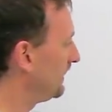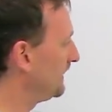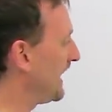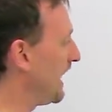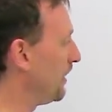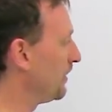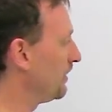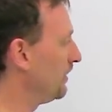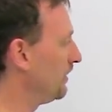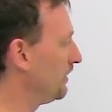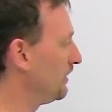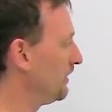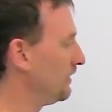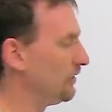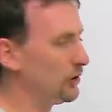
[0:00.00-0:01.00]
Now,
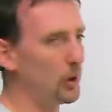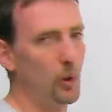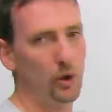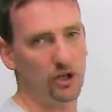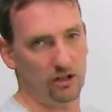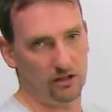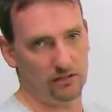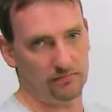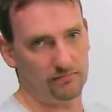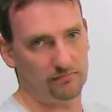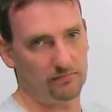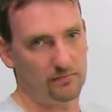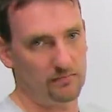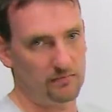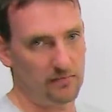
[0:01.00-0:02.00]
lawyer,
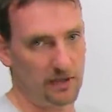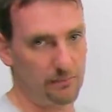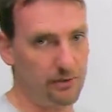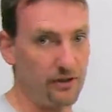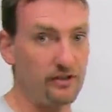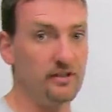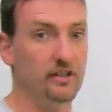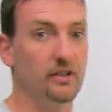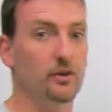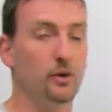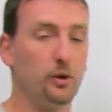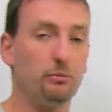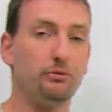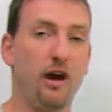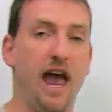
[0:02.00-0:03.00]
the person
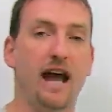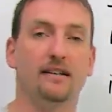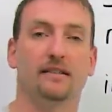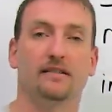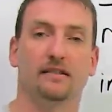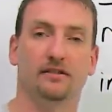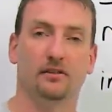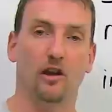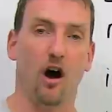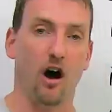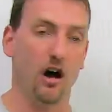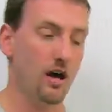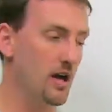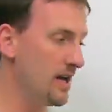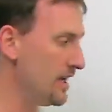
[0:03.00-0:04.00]
who practices
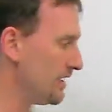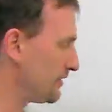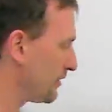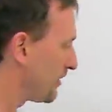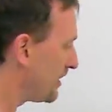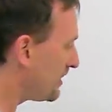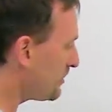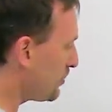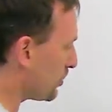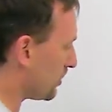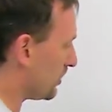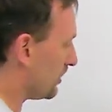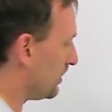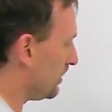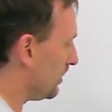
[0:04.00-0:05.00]
law. So this
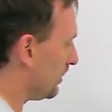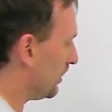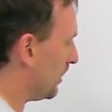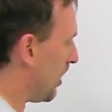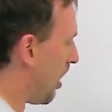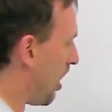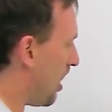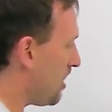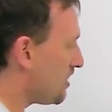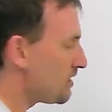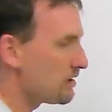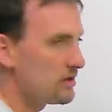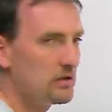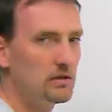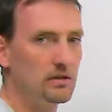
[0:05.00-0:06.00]
word, law,
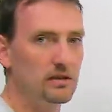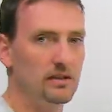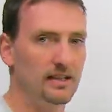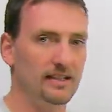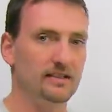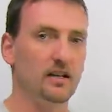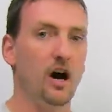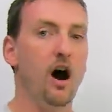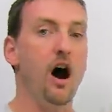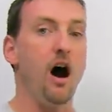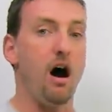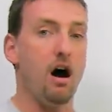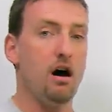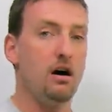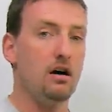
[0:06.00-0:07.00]
is
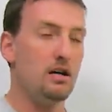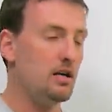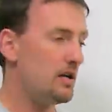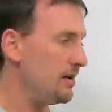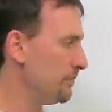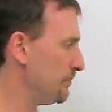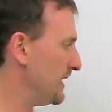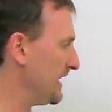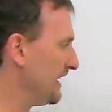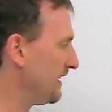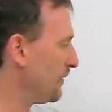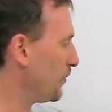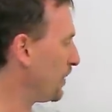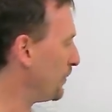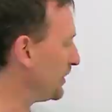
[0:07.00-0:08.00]
ah. But
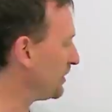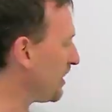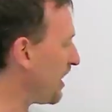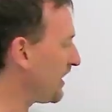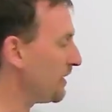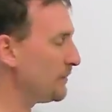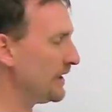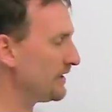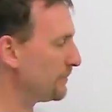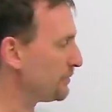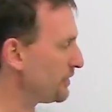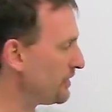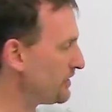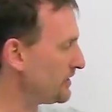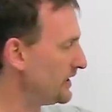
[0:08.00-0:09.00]
when we're talking about the
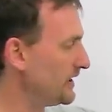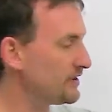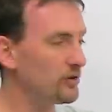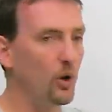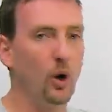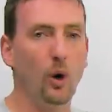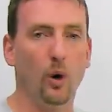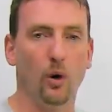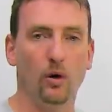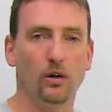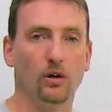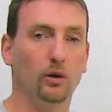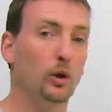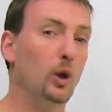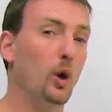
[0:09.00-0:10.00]
person, it's oh,
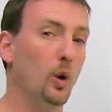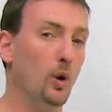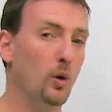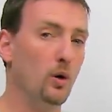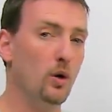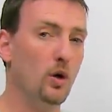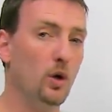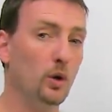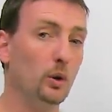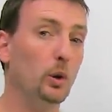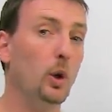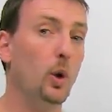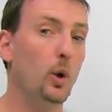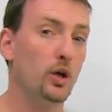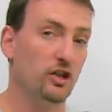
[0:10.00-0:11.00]
law,
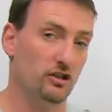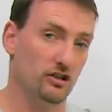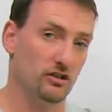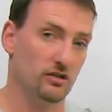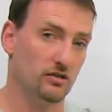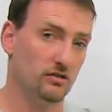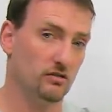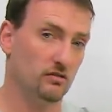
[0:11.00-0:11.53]
lawyer.